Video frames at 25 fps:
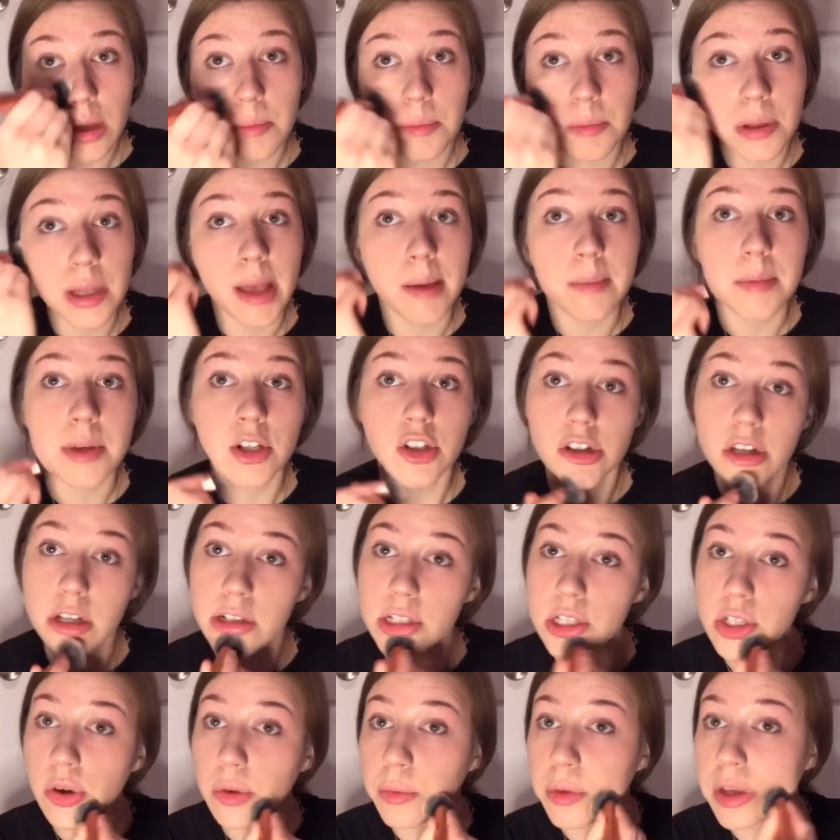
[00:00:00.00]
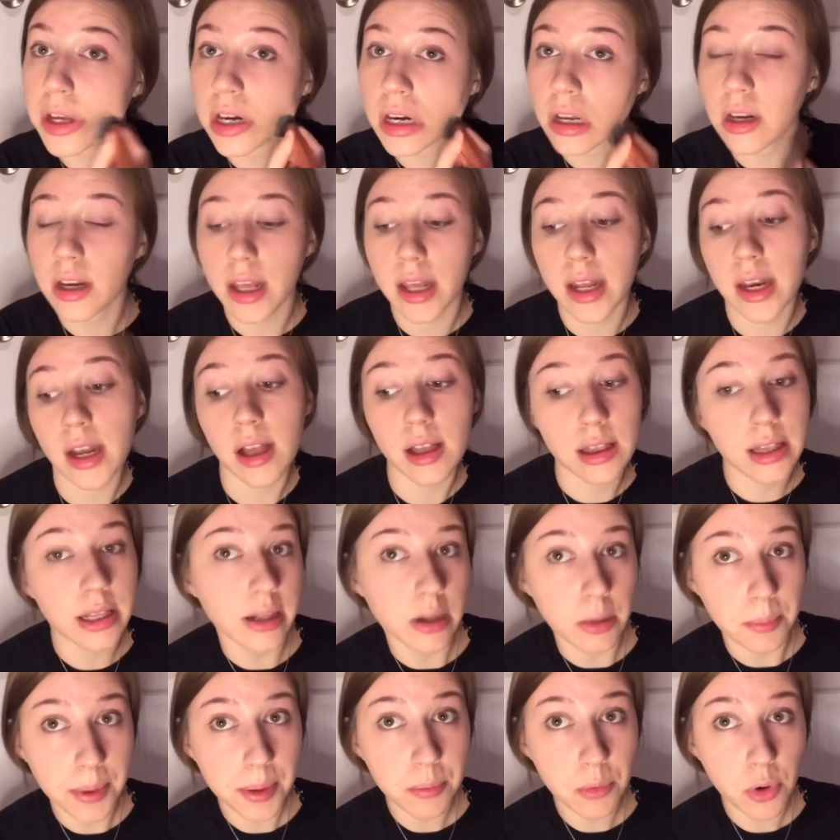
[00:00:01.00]
blemishes, so I'm gonna need a
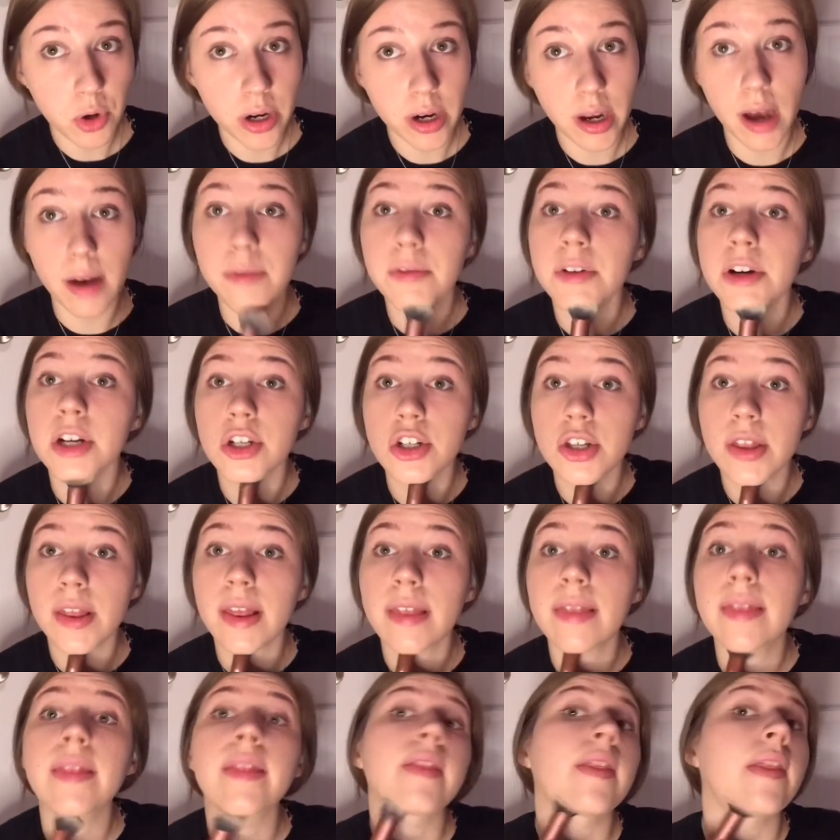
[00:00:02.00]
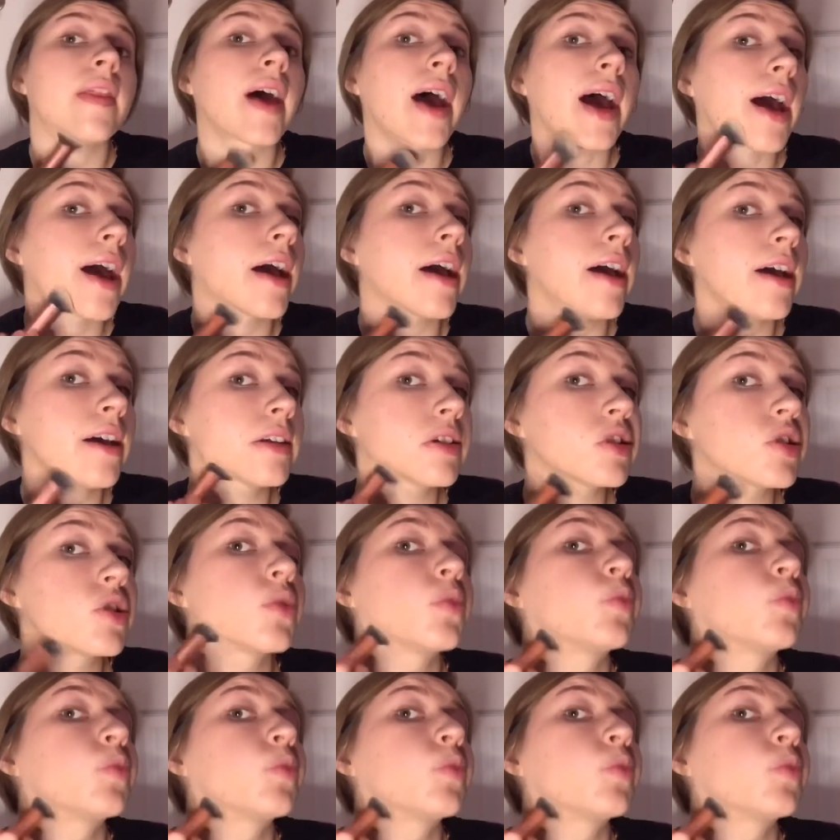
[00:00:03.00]
little bit more coverage than that.